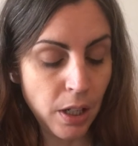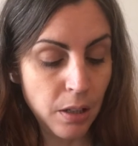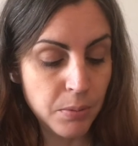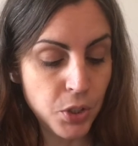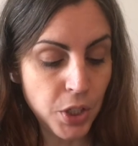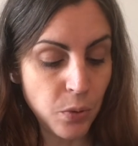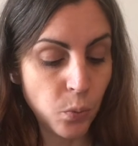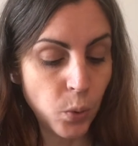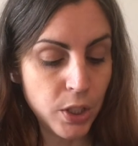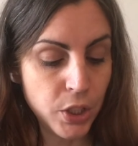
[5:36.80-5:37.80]
she
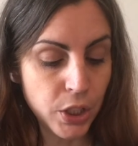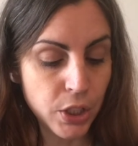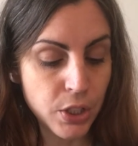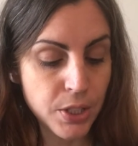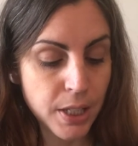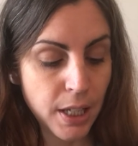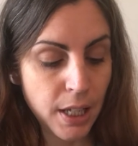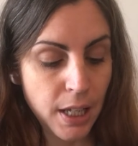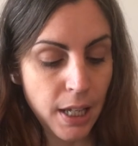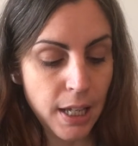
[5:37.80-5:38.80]
wonders
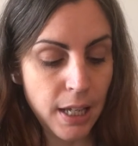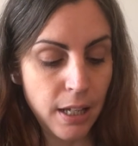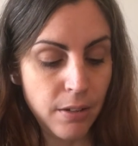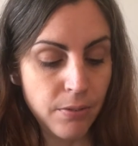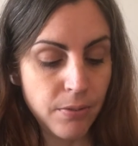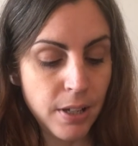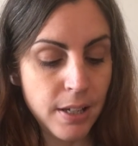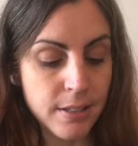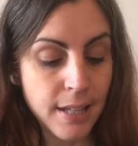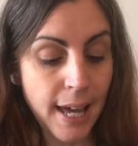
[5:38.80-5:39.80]
if
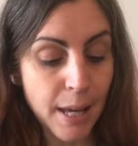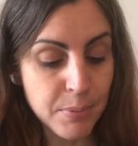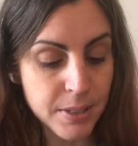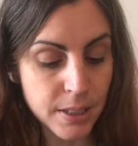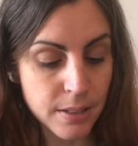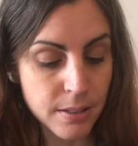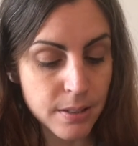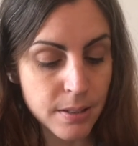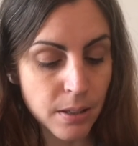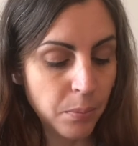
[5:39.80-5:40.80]
his
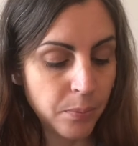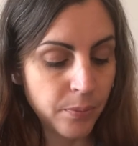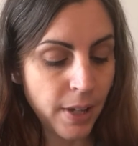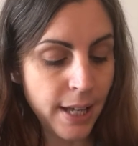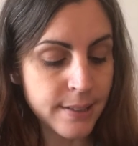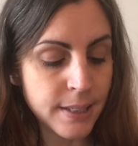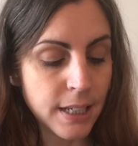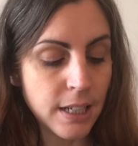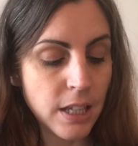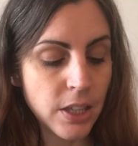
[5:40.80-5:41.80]
absence has
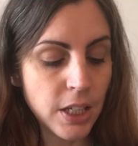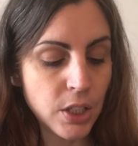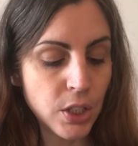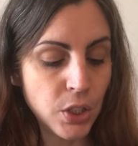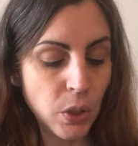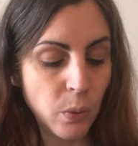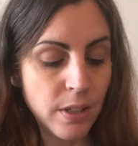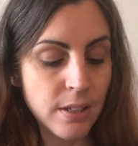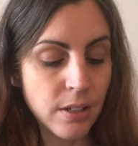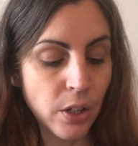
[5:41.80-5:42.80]
anything to do with
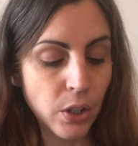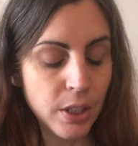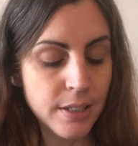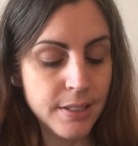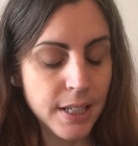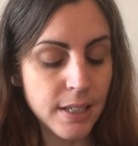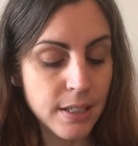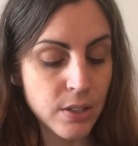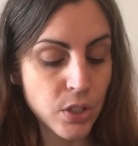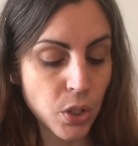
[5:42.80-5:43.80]
her
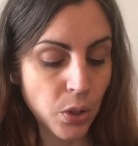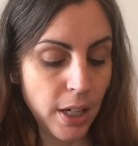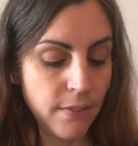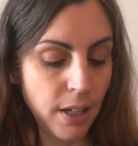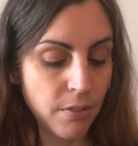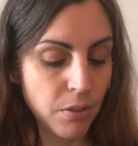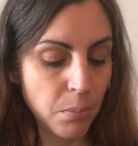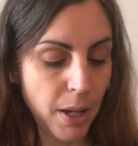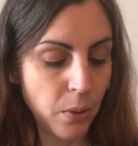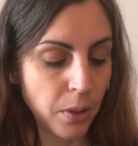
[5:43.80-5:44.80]
intense craving for
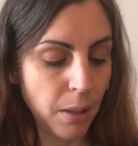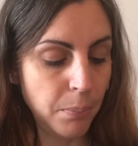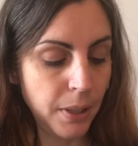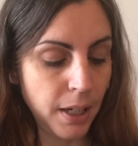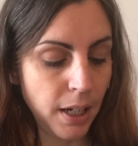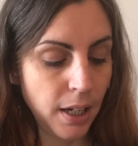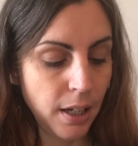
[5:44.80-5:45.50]
male company